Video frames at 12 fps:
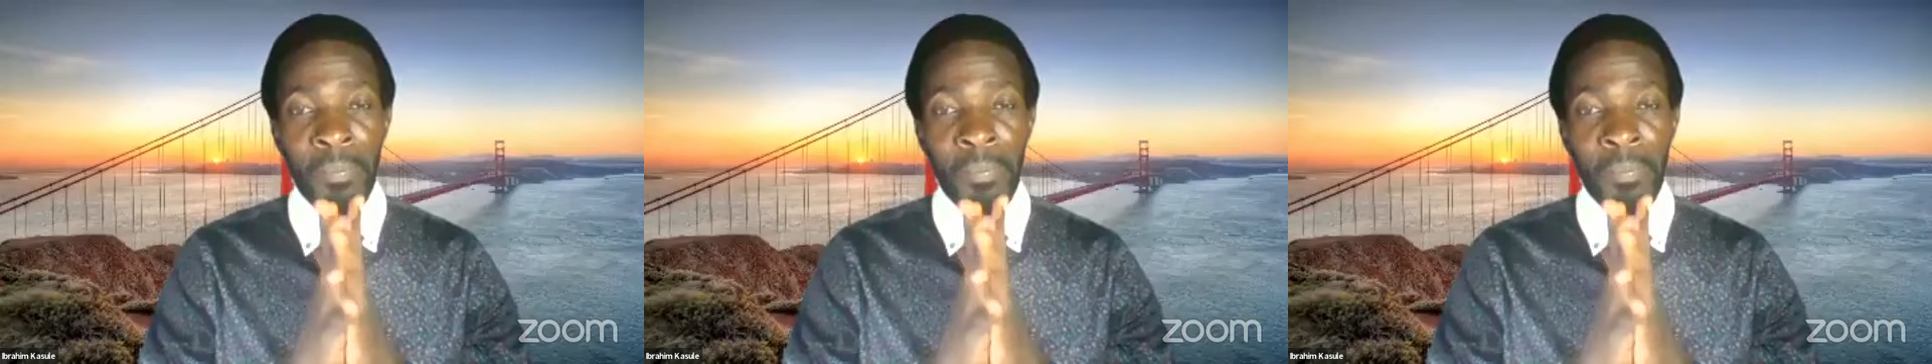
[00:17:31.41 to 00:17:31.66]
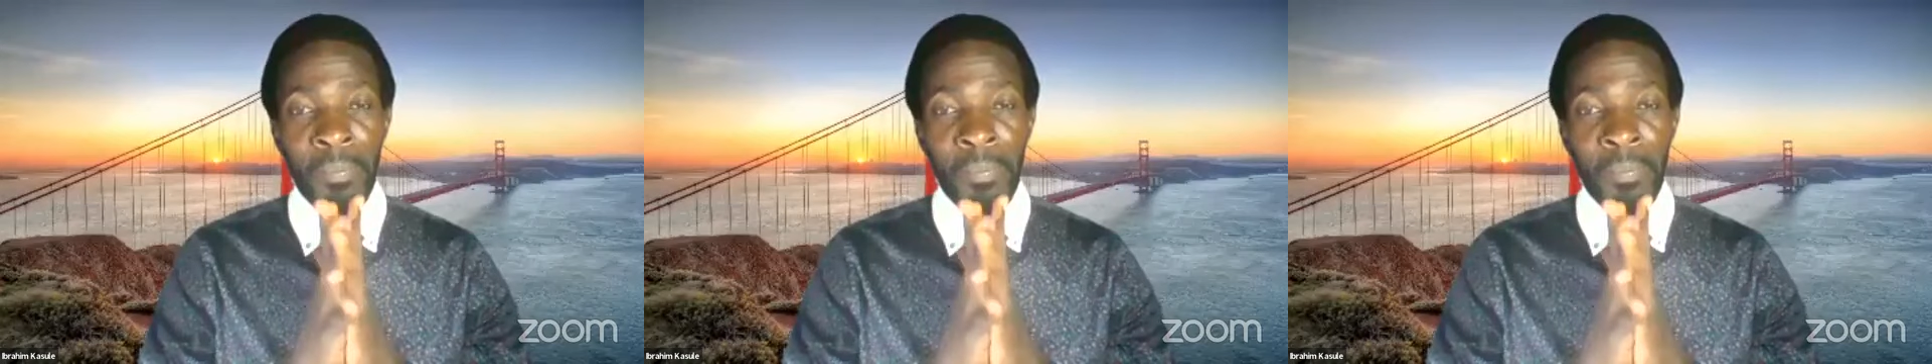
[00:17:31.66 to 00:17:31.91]

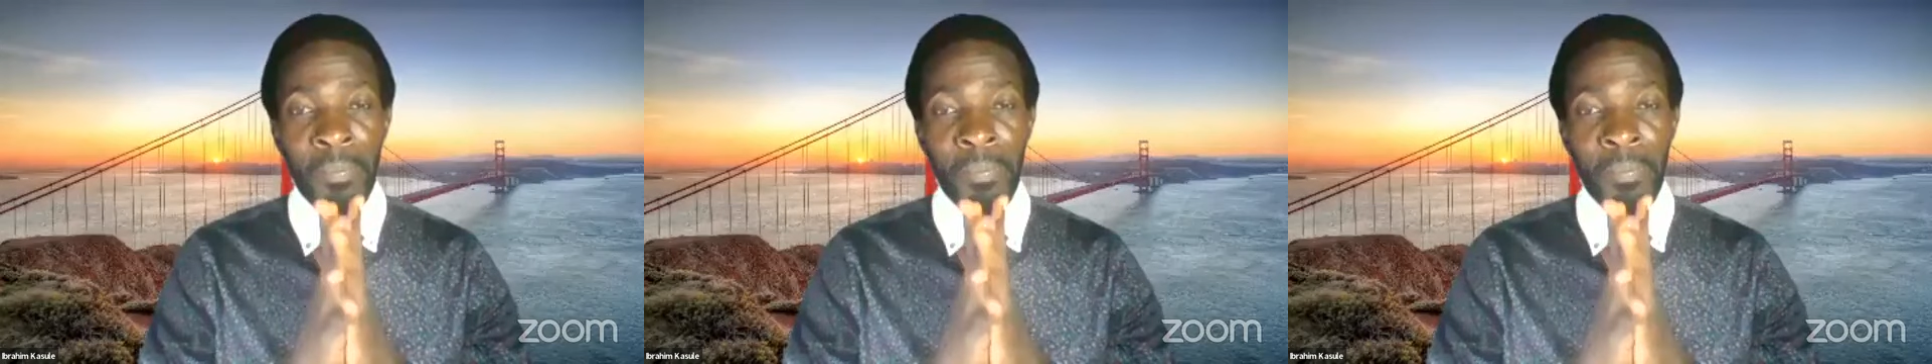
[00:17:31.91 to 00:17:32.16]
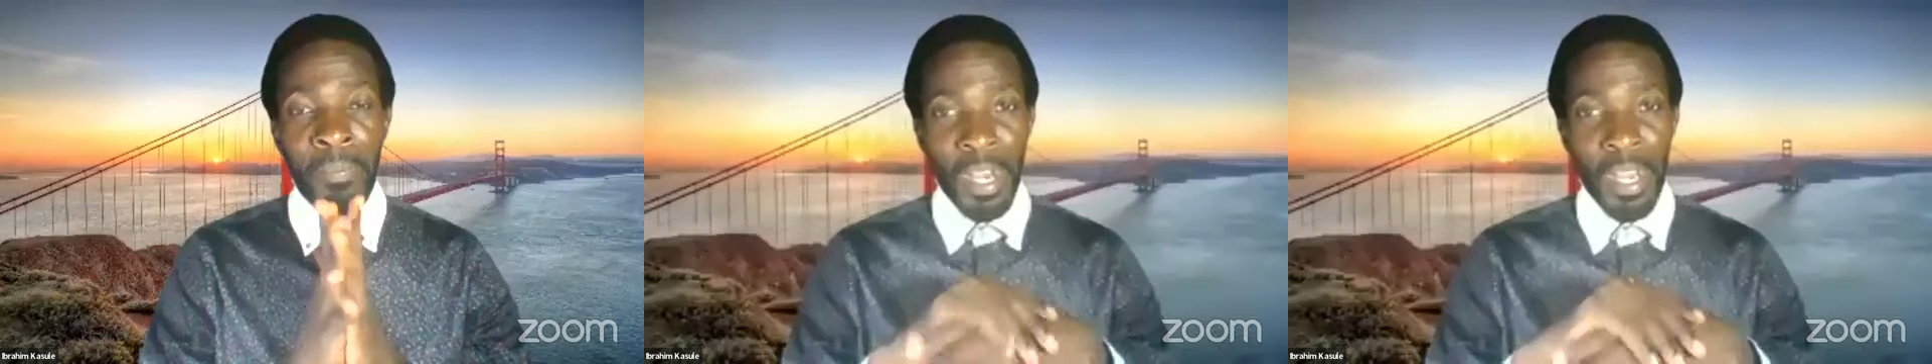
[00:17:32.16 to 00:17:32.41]
Come and
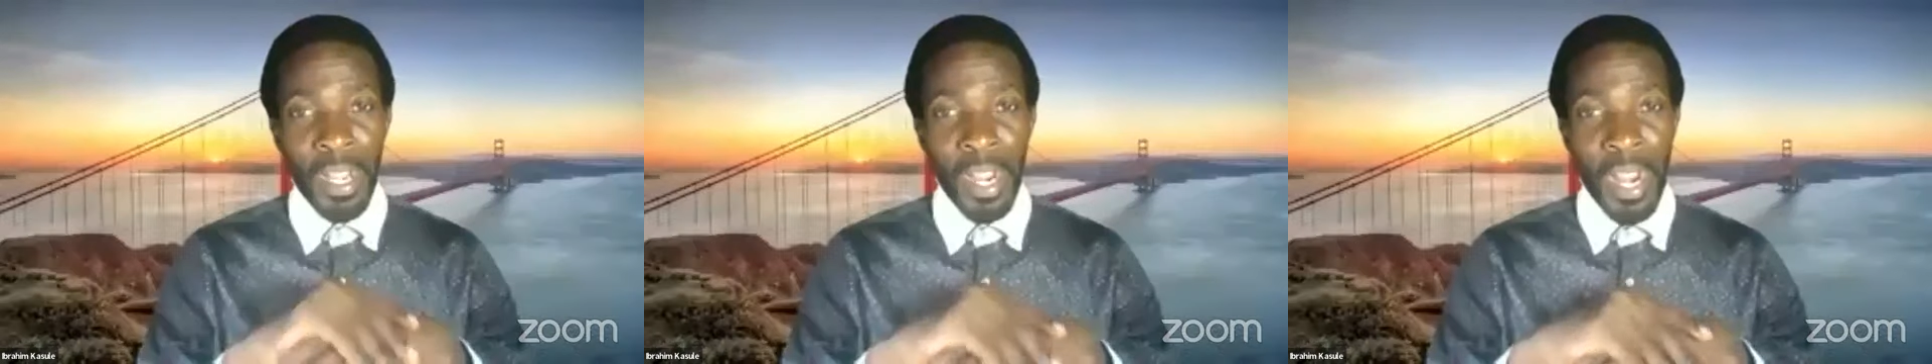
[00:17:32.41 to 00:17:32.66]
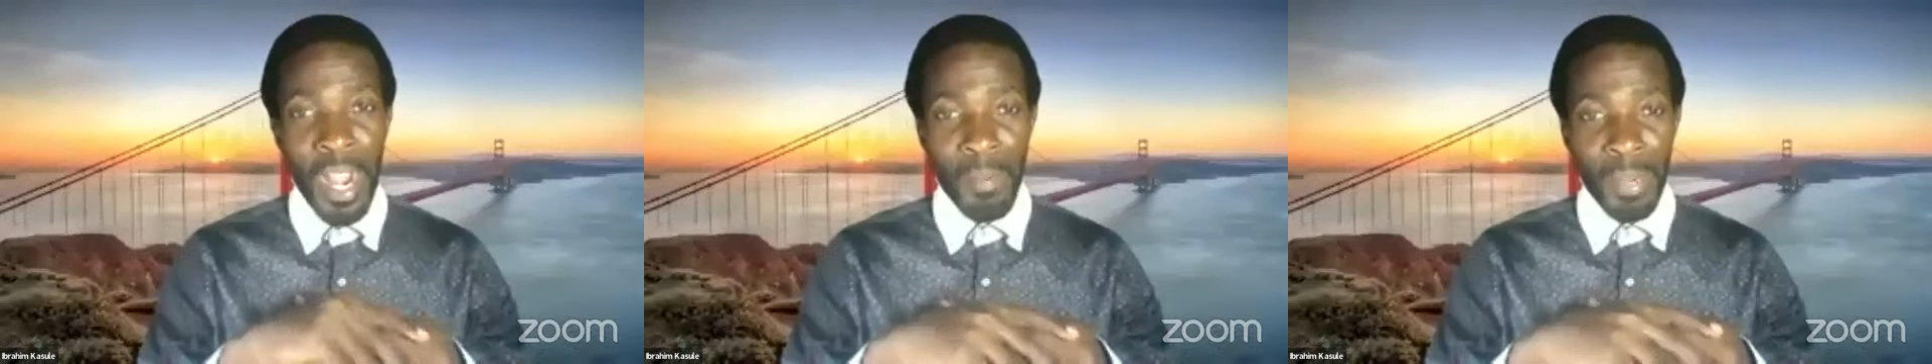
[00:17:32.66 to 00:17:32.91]
deliver.
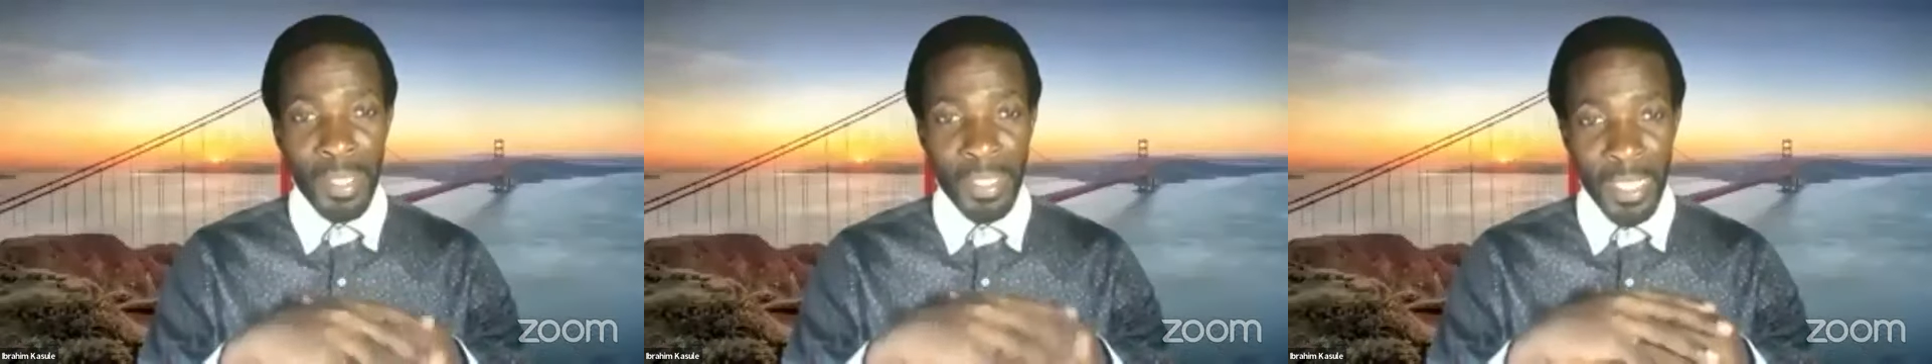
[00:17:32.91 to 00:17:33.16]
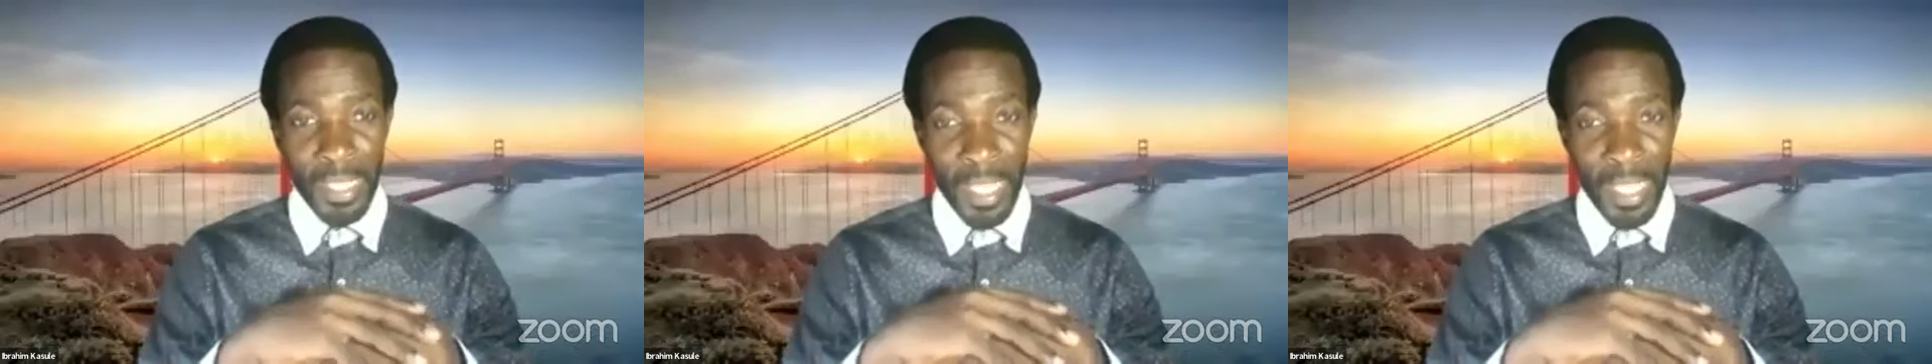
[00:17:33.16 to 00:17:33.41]
Come and
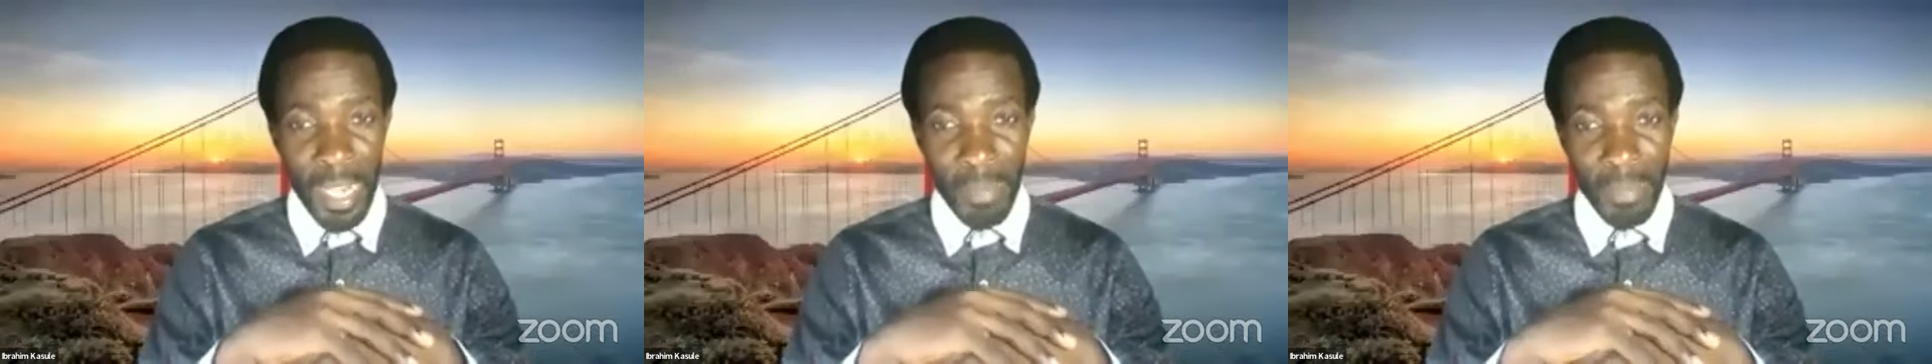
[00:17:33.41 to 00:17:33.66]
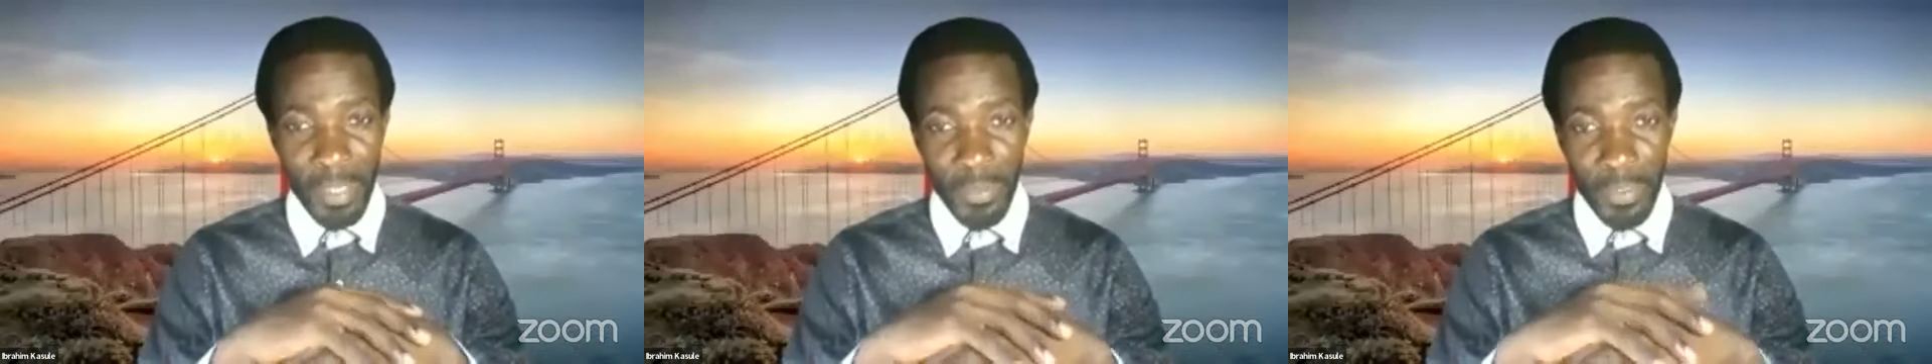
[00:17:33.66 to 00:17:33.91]
set the
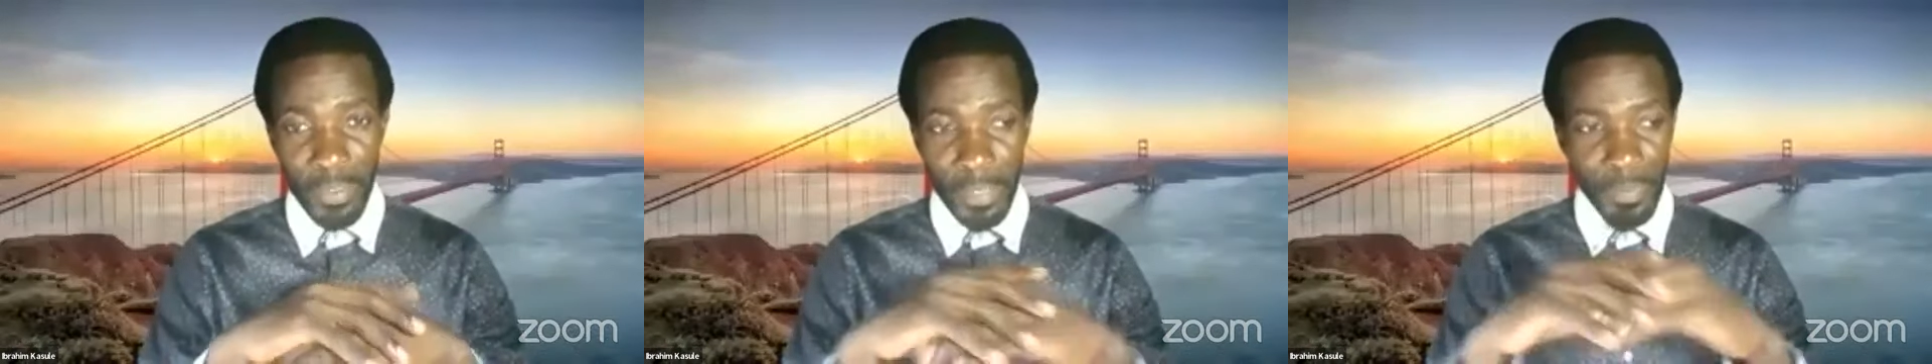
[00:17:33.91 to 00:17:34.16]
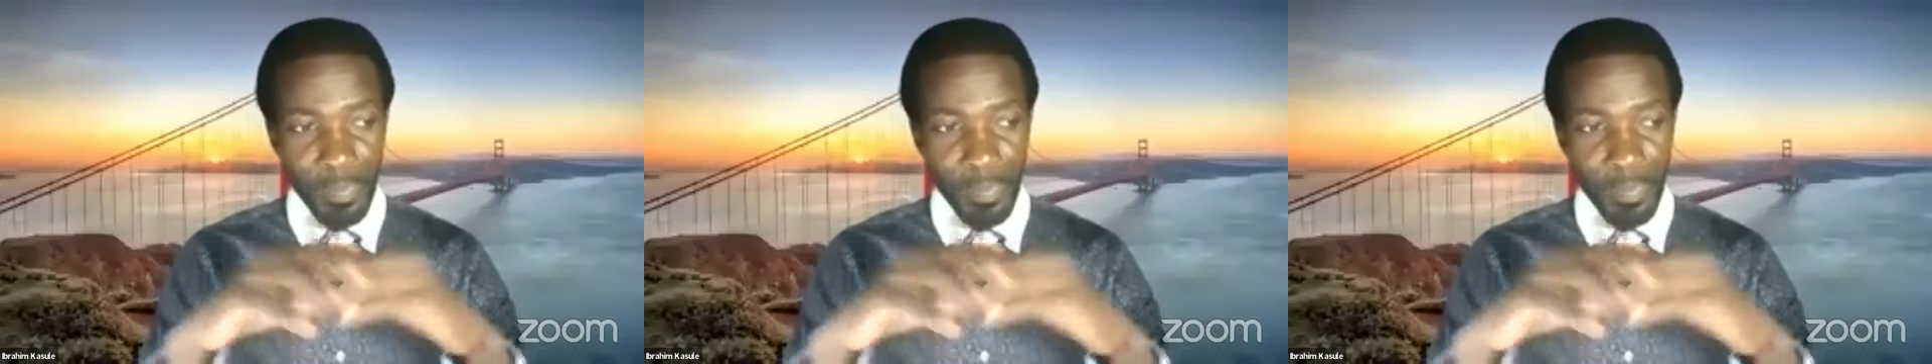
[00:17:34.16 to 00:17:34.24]
captive free.